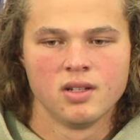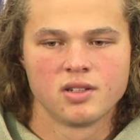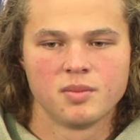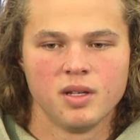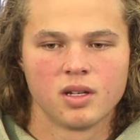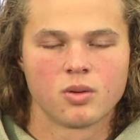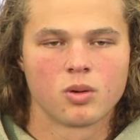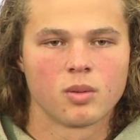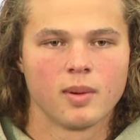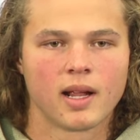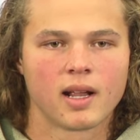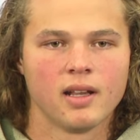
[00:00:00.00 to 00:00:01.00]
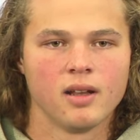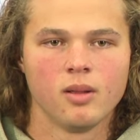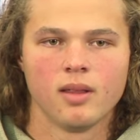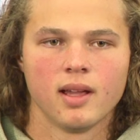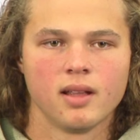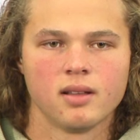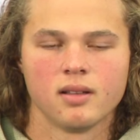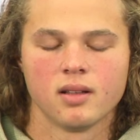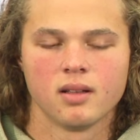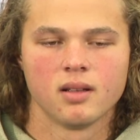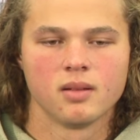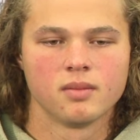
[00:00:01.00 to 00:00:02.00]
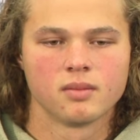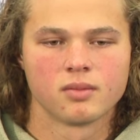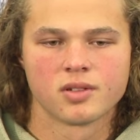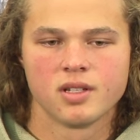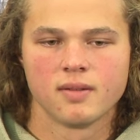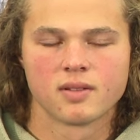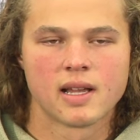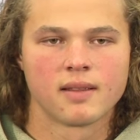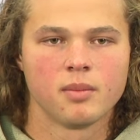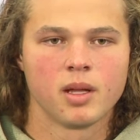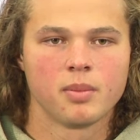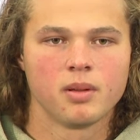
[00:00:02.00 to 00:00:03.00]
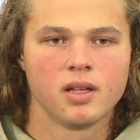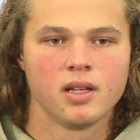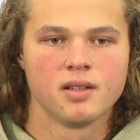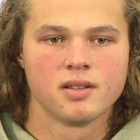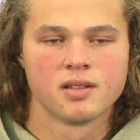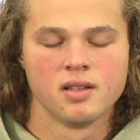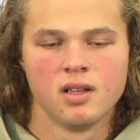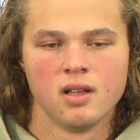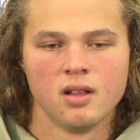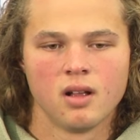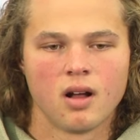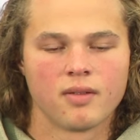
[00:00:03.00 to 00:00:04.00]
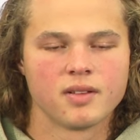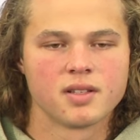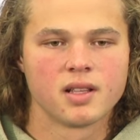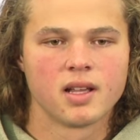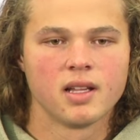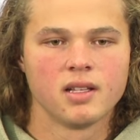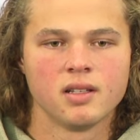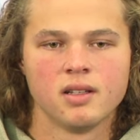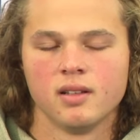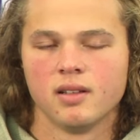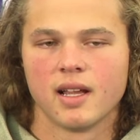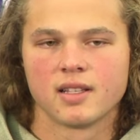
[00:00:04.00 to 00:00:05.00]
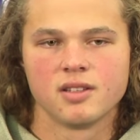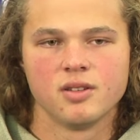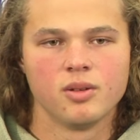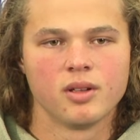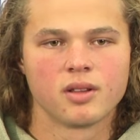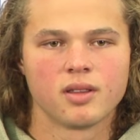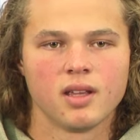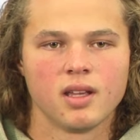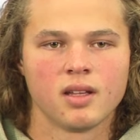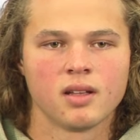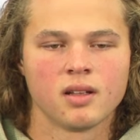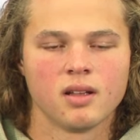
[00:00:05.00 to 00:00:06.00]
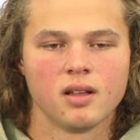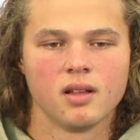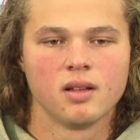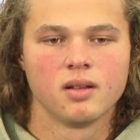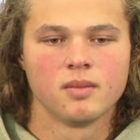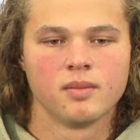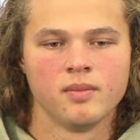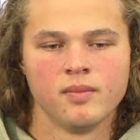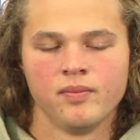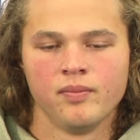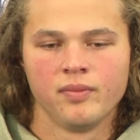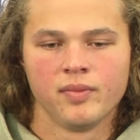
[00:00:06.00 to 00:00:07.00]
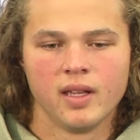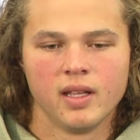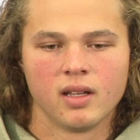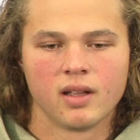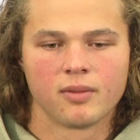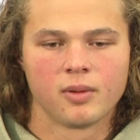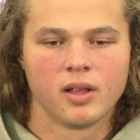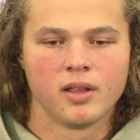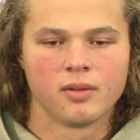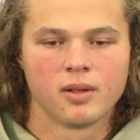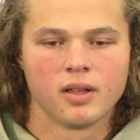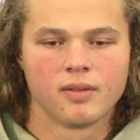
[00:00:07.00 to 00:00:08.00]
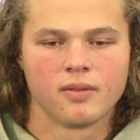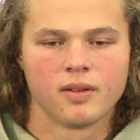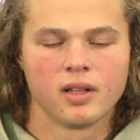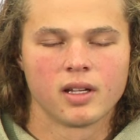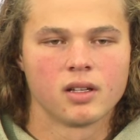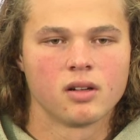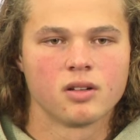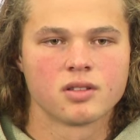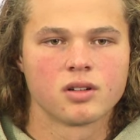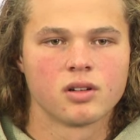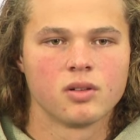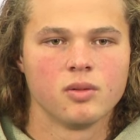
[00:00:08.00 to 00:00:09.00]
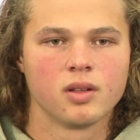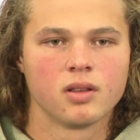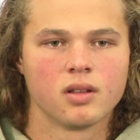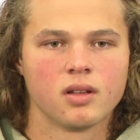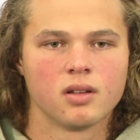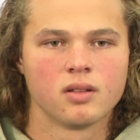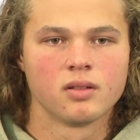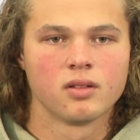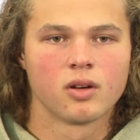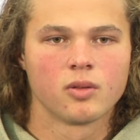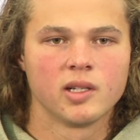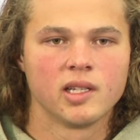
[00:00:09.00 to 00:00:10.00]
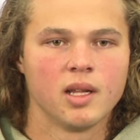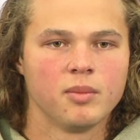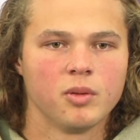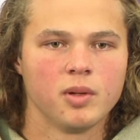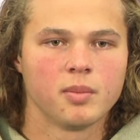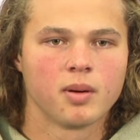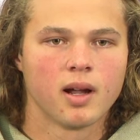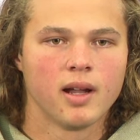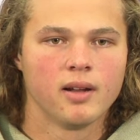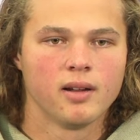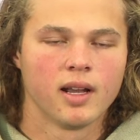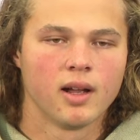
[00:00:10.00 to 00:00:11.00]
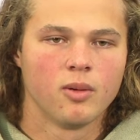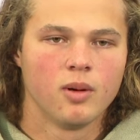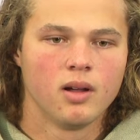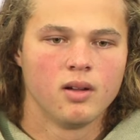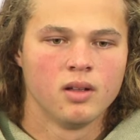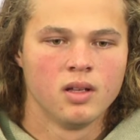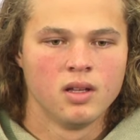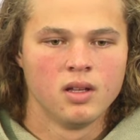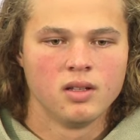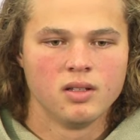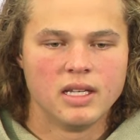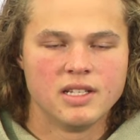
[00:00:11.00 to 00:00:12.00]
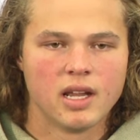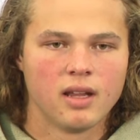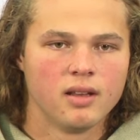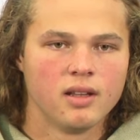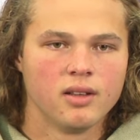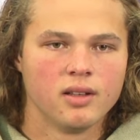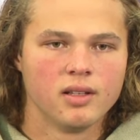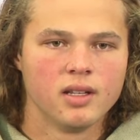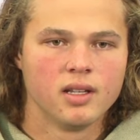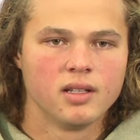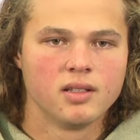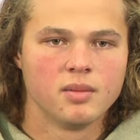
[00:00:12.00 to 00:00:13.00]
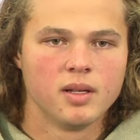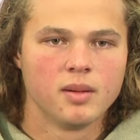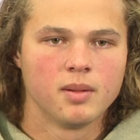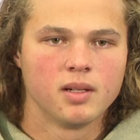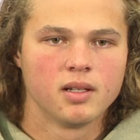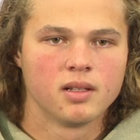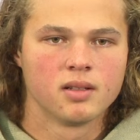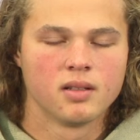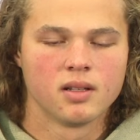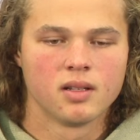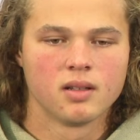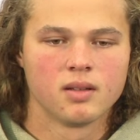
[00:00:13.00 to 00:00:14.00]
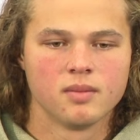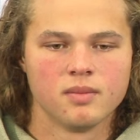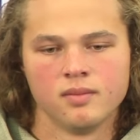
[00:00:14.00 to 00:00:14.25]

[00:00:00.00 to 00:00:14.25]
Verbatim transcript: just being a quarterback, I know that um, receivers have to make plays, offensive line has to do their thing, um, and I really, really feel like it all started with uh, our run game the week prior and how well D J and Dylan did to be able to uh,